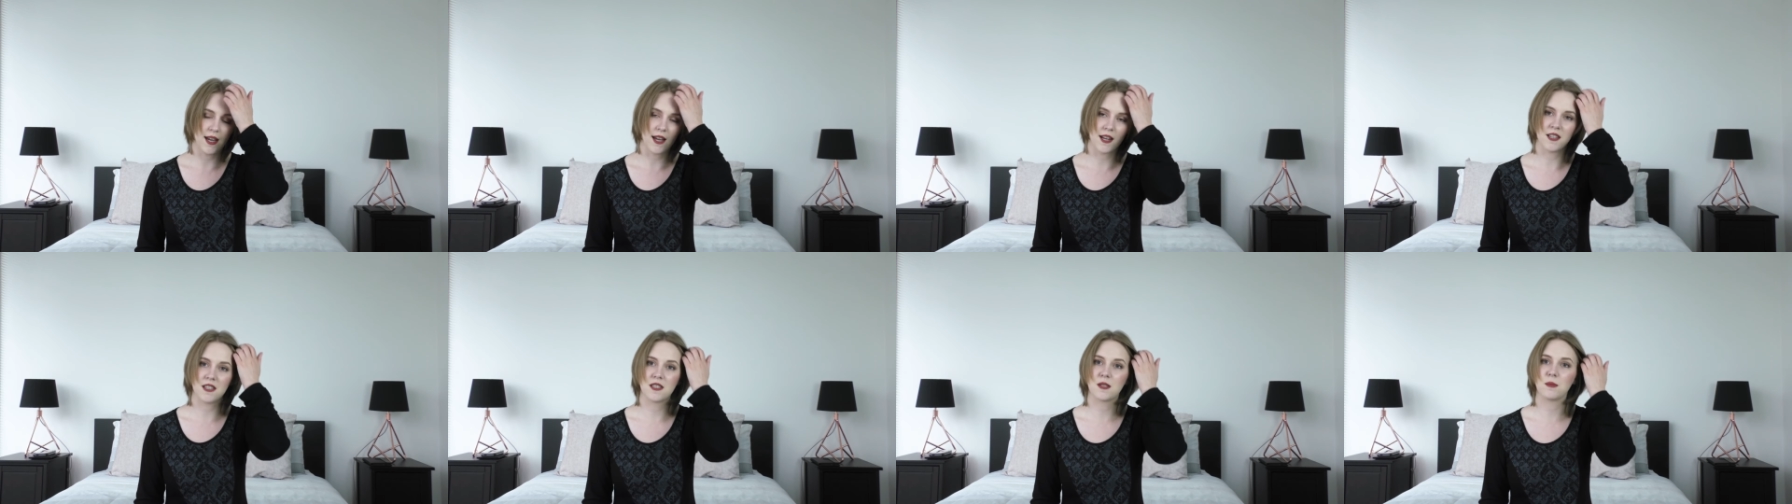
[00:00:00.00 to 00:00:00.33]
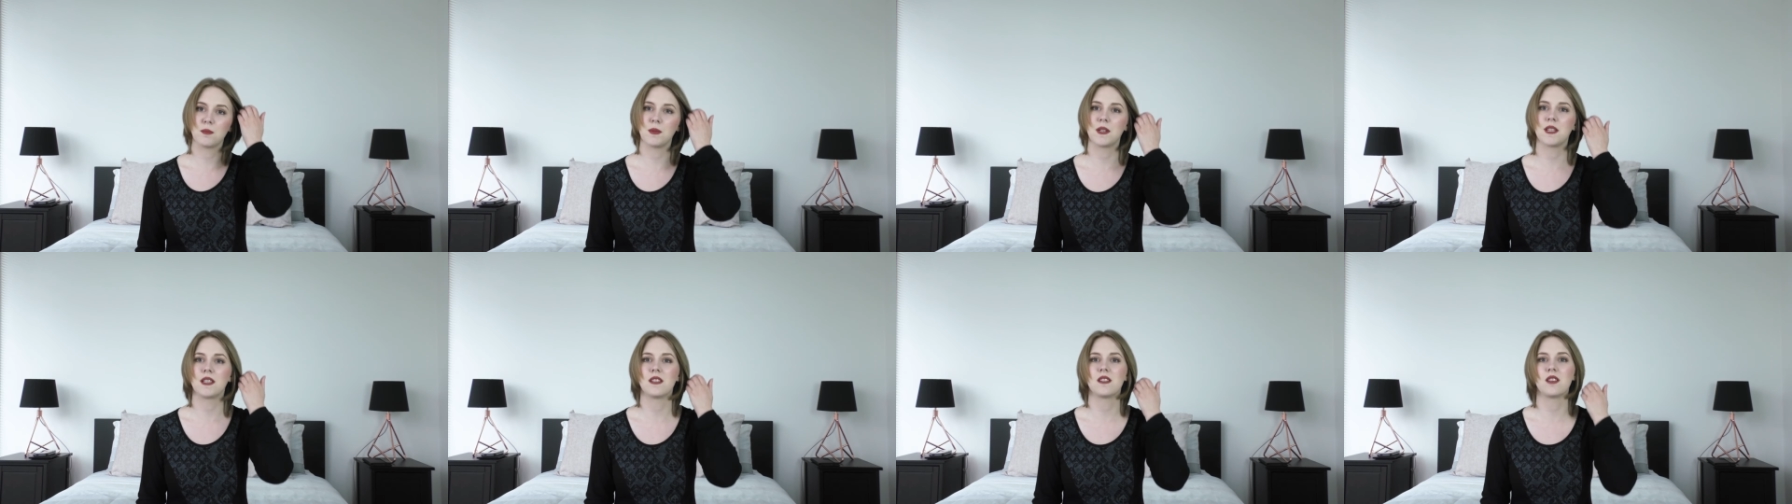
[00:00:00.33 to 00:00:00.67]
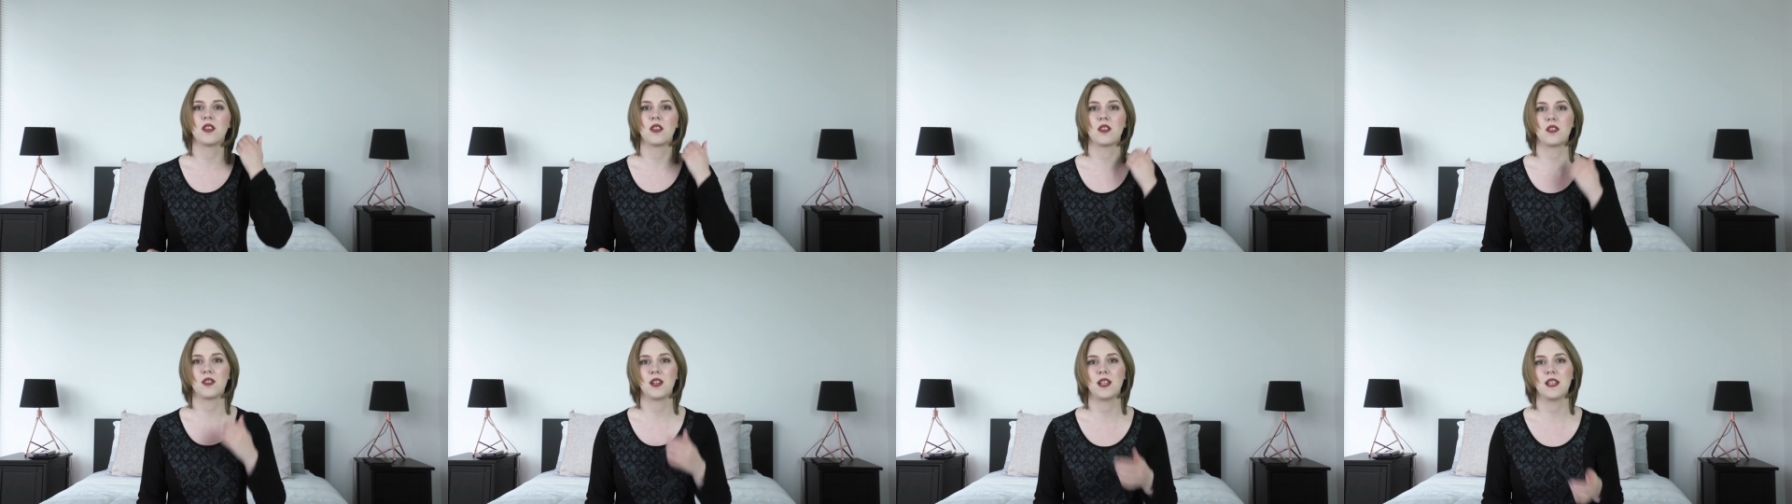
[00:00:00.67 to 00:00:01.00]
and it's split into
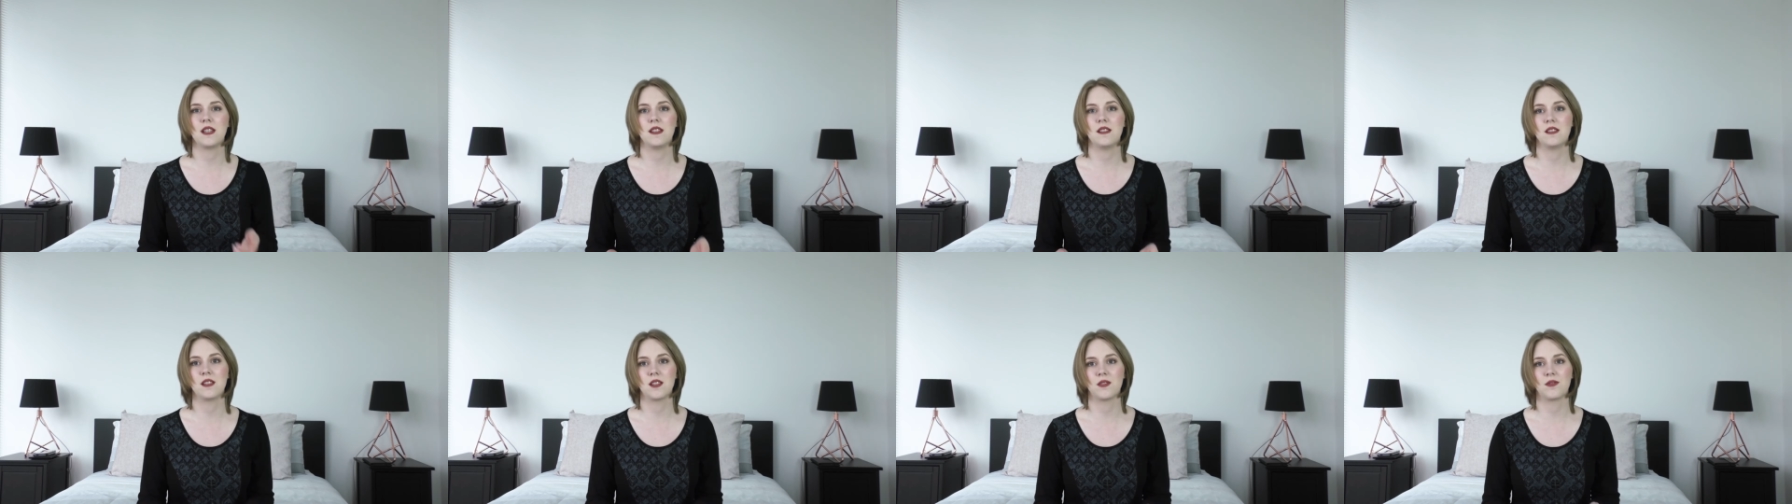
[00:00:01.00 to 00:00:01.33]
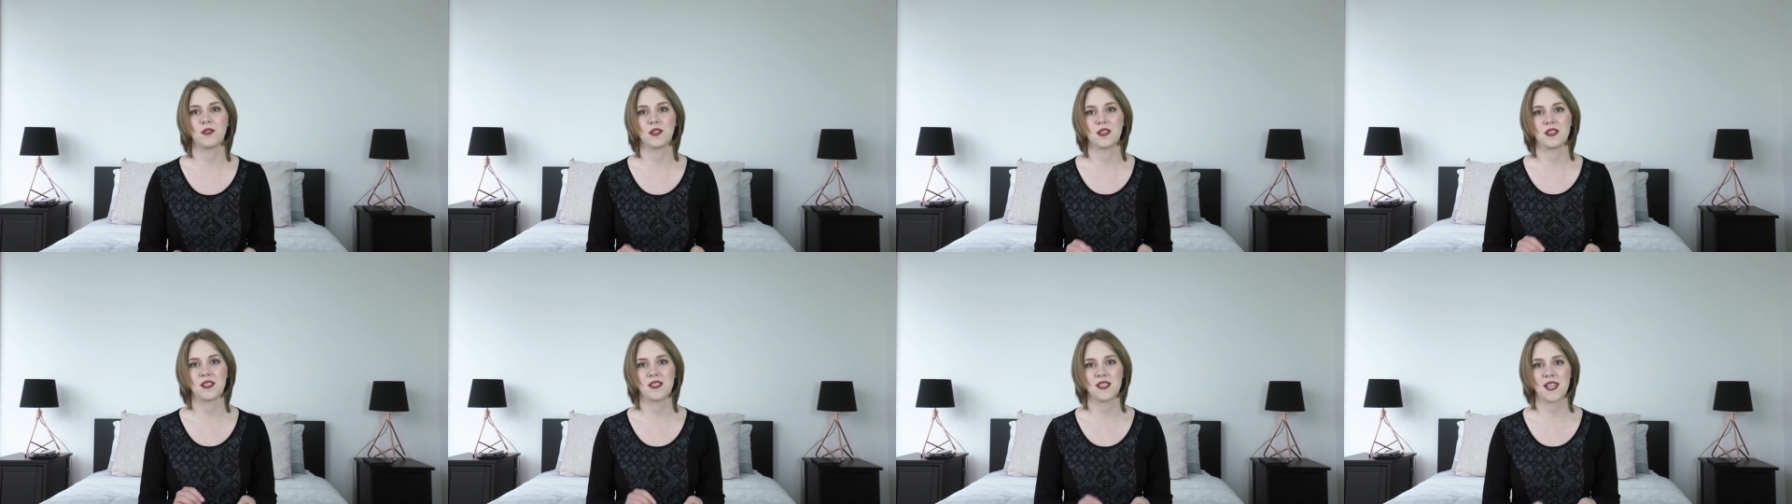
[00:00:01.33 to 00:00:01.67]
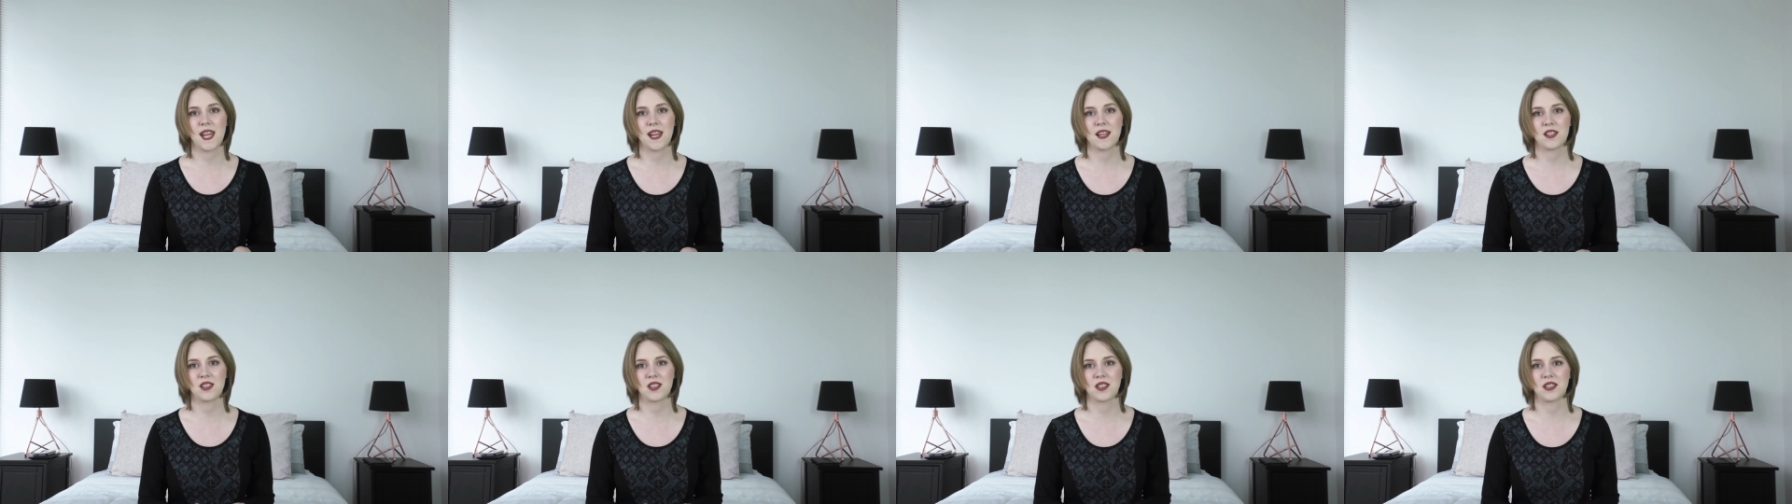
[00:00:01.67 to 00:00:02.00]
three different
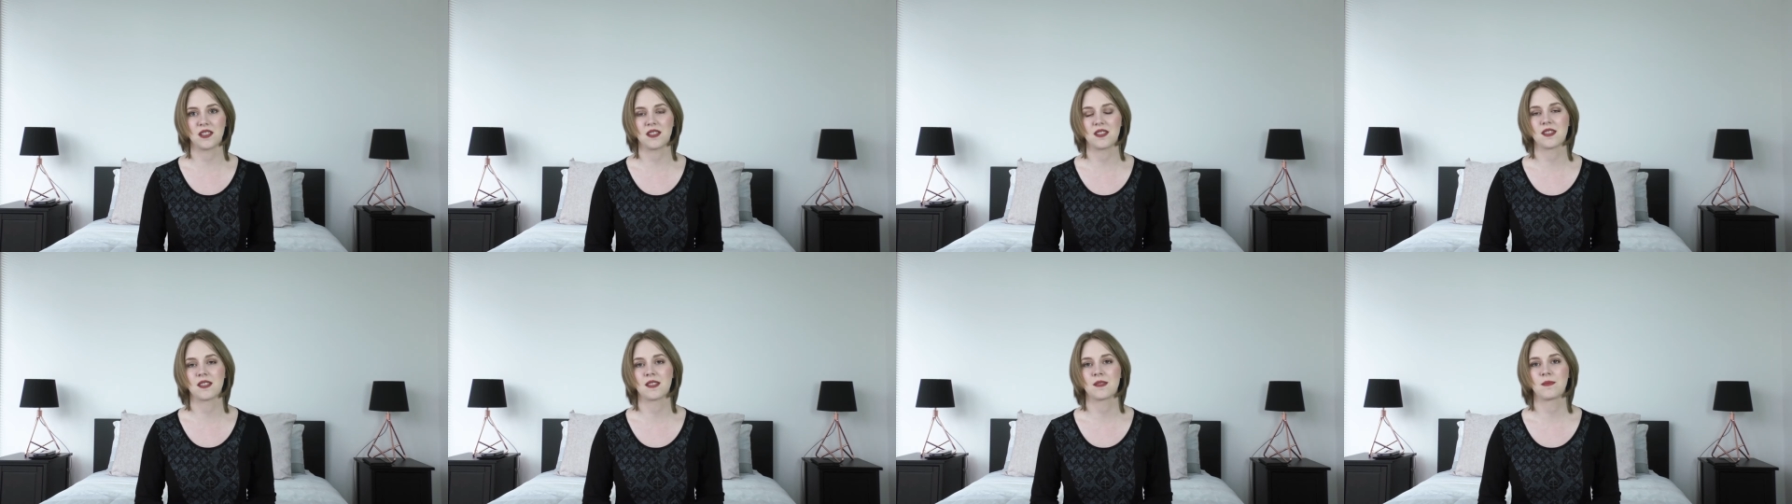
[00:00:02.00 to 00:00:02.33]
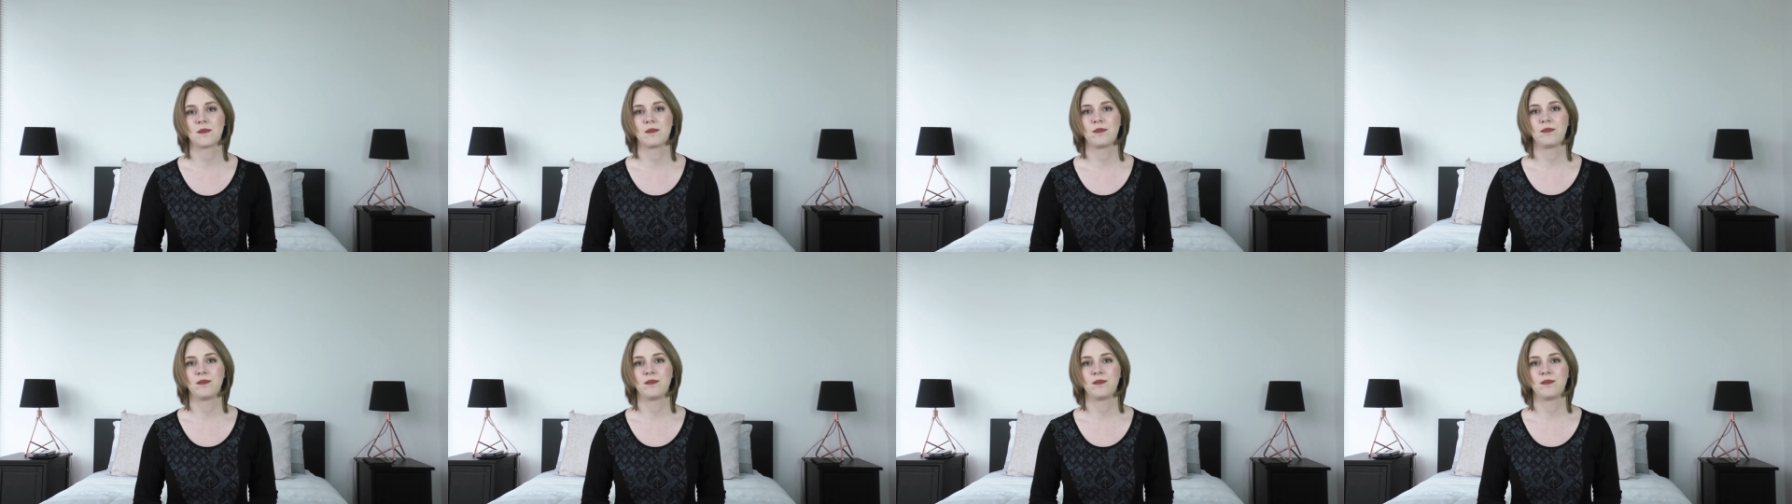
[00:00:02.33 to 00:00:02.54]
sections.